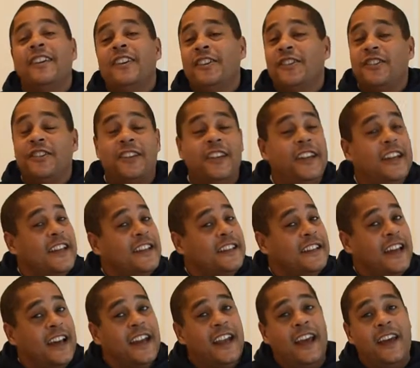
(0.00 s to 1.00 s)
She does
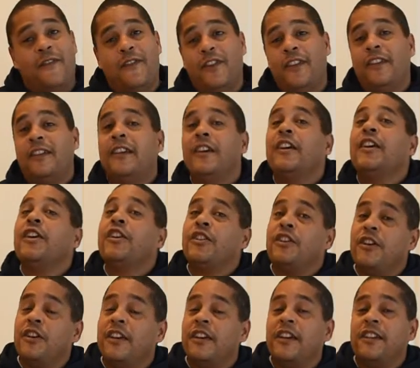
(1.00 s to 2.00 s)
not have a
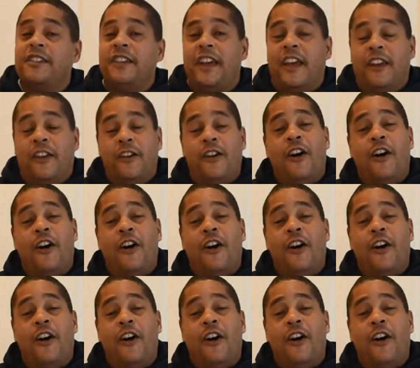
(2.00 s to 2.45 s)
cooking channel,